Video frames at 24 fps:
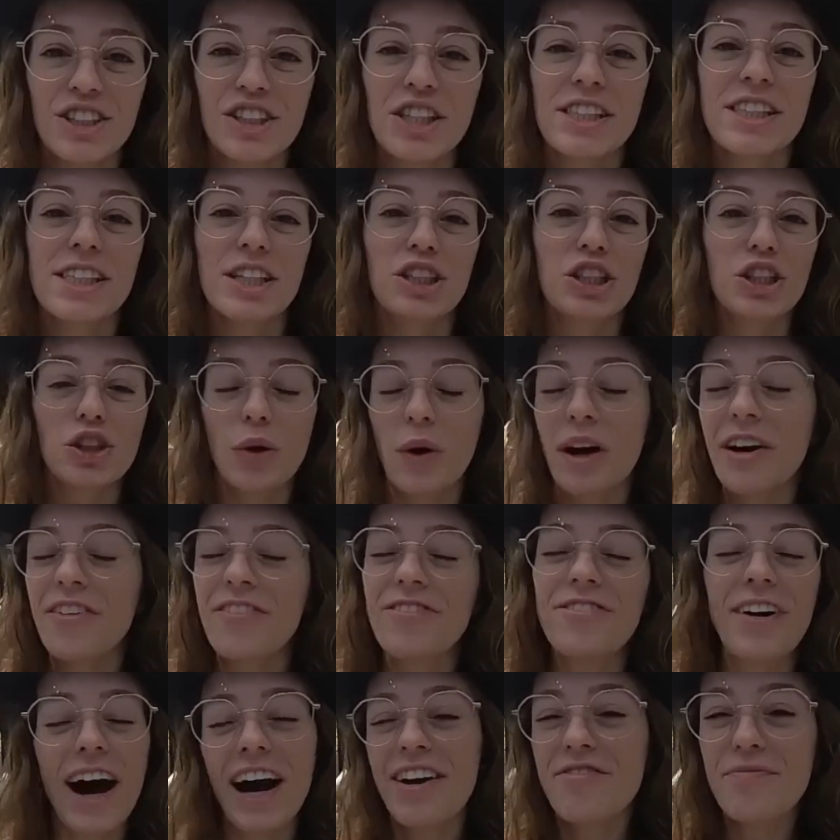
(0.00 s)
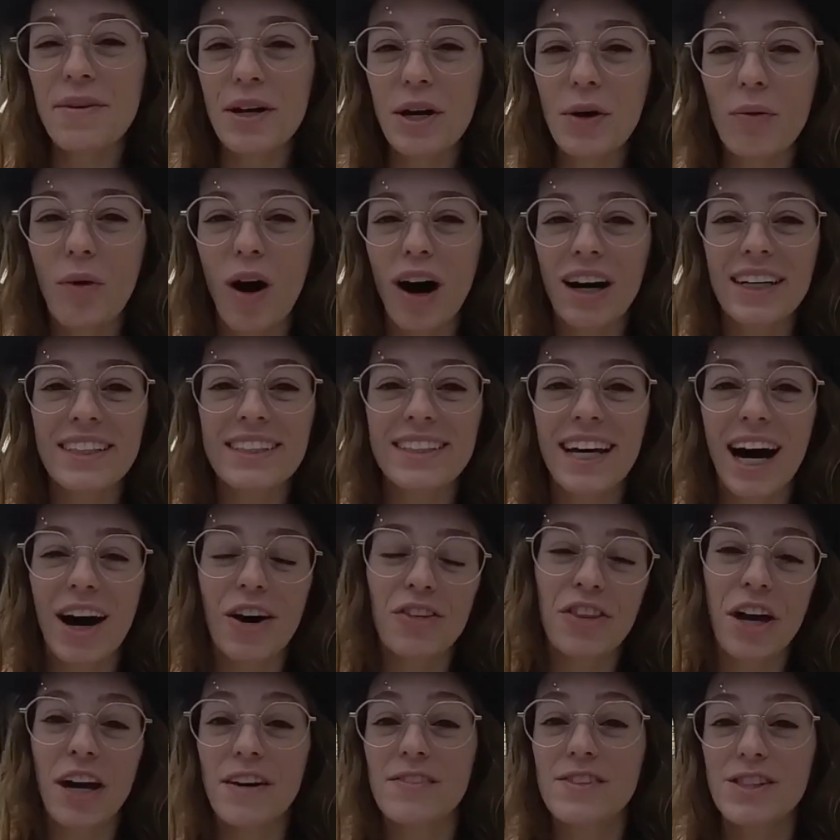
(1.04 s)
Just a short 5-minute walk
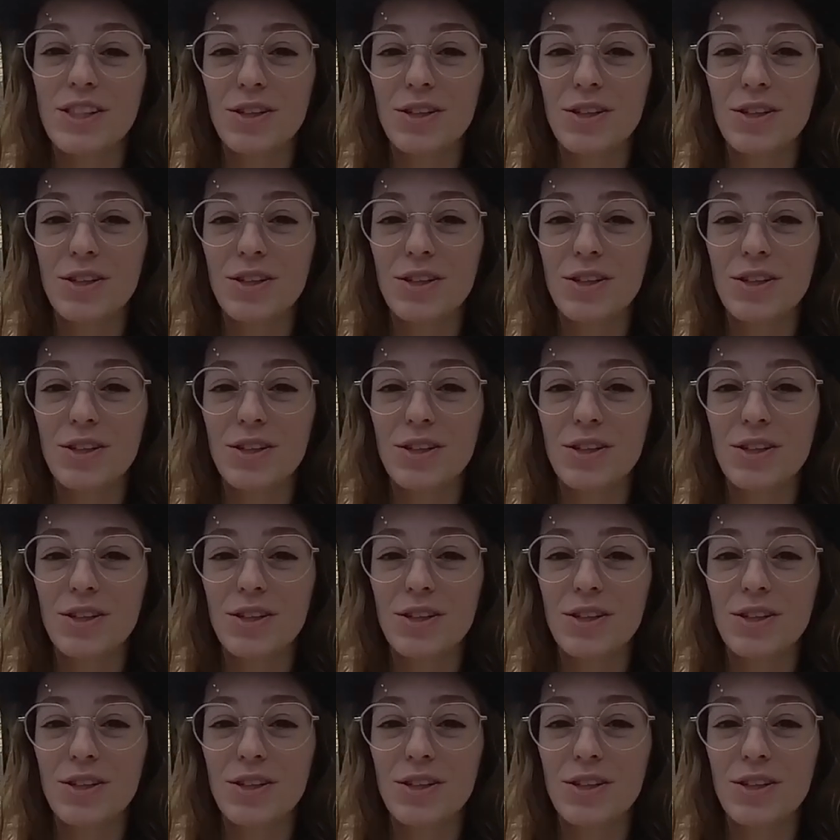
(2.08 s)
south of